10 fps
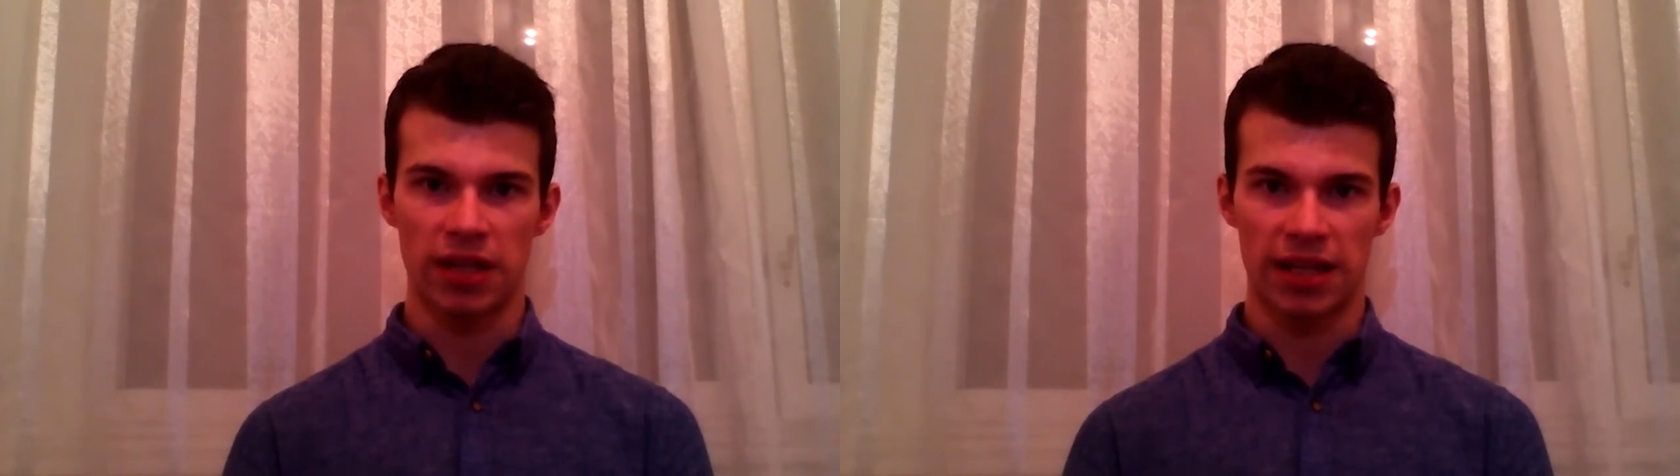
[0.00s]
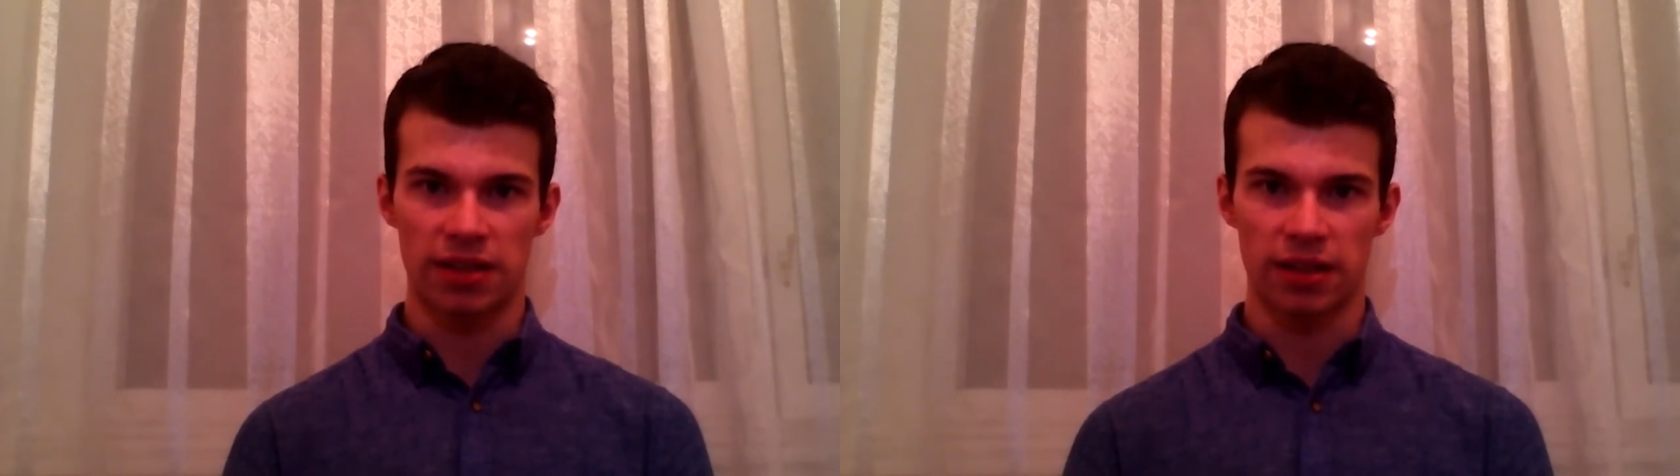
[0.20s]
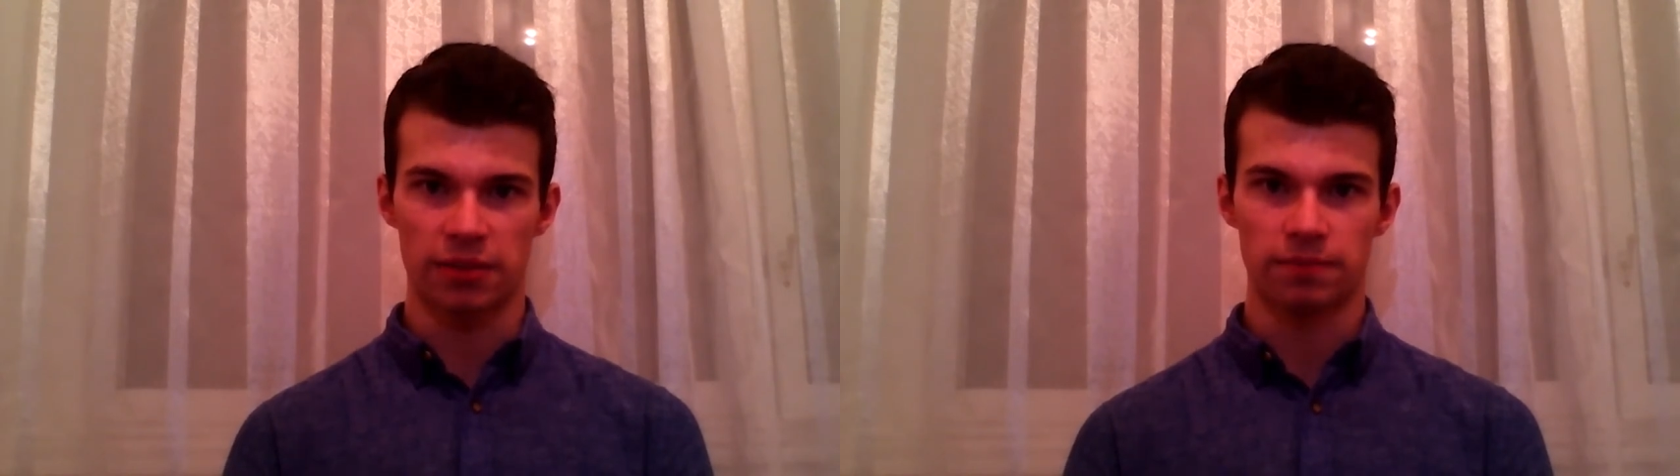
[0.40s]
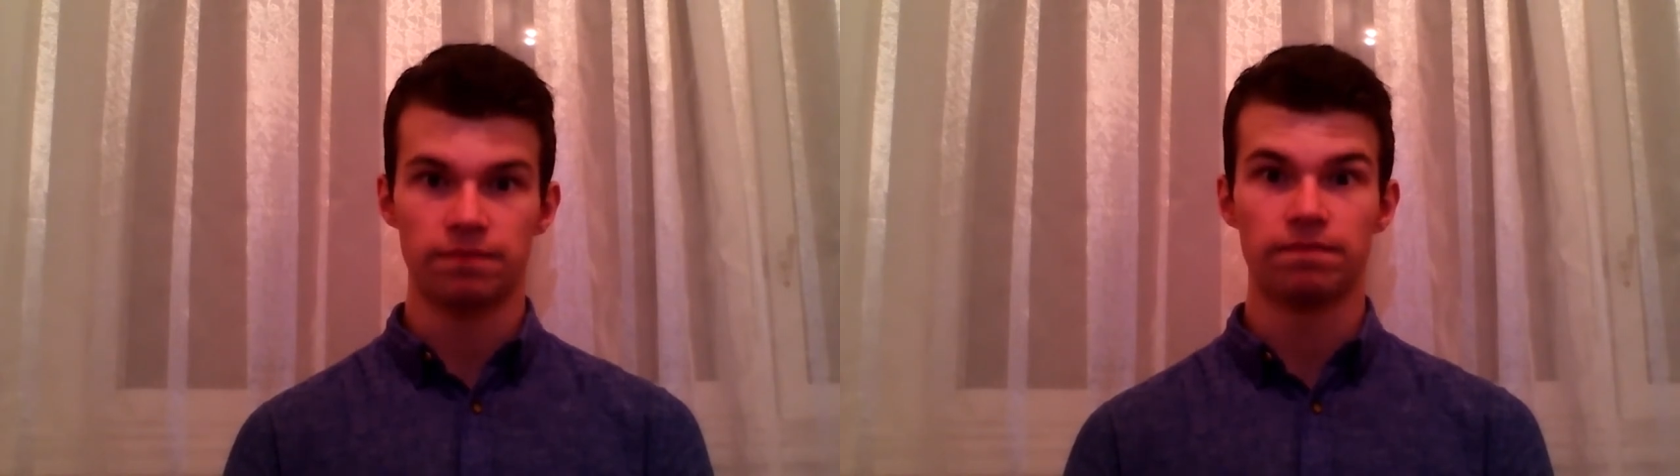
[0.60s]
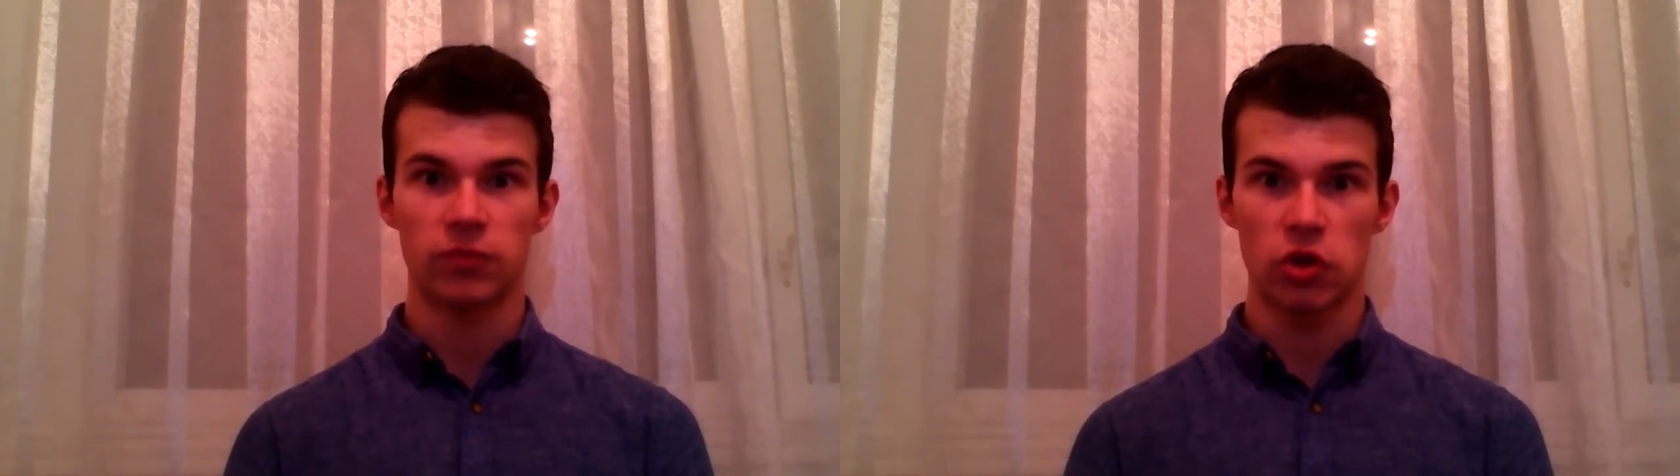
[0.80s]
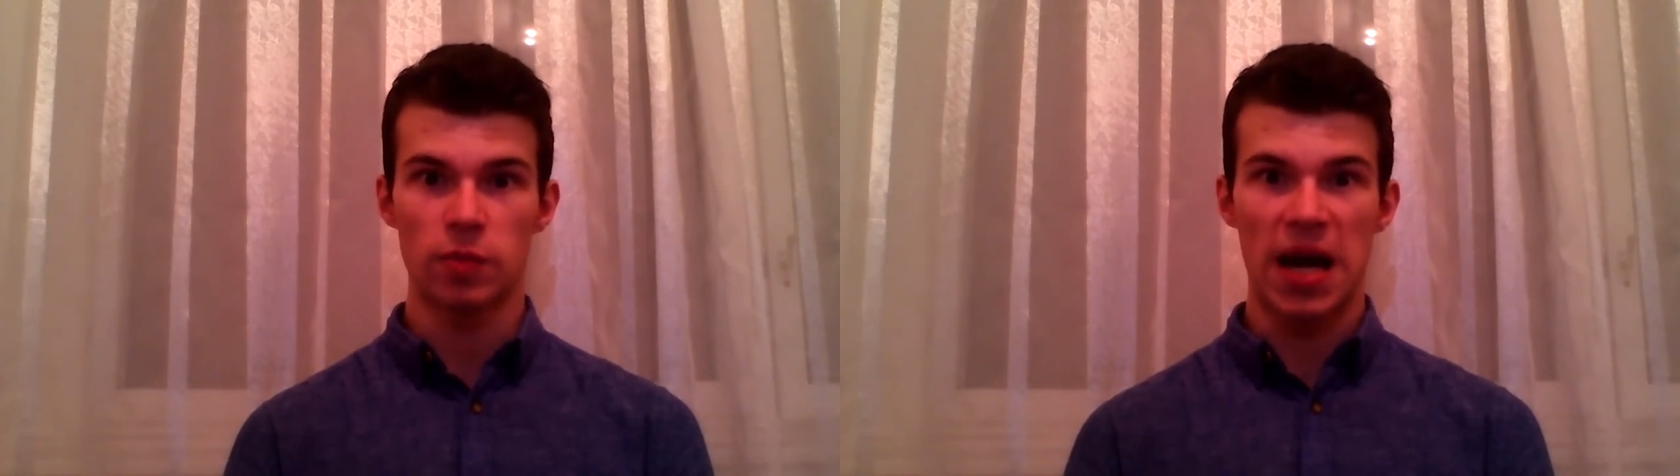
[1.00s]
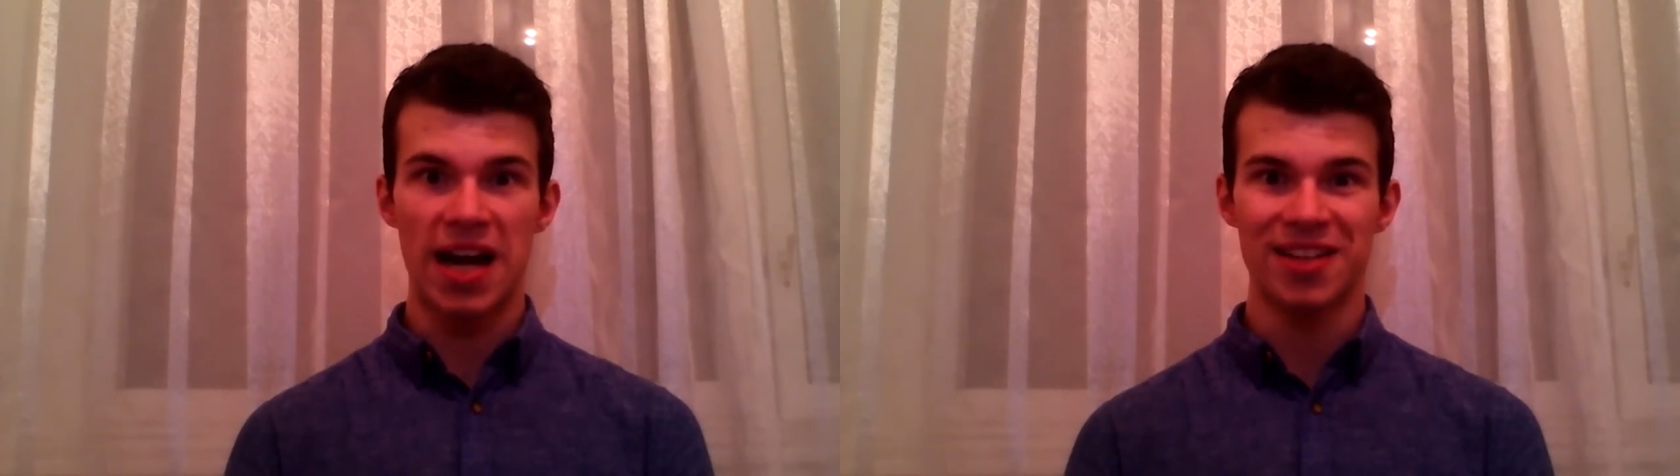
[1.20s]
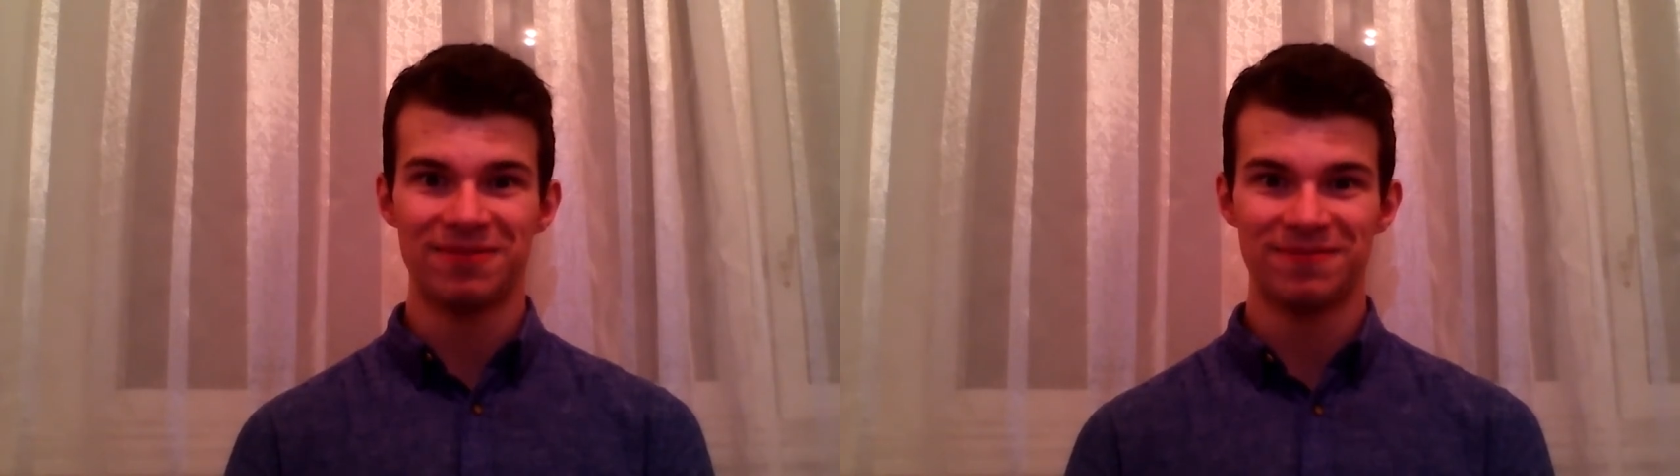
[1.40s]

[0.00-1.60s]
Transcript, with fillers: LinkedIn. Goodbye.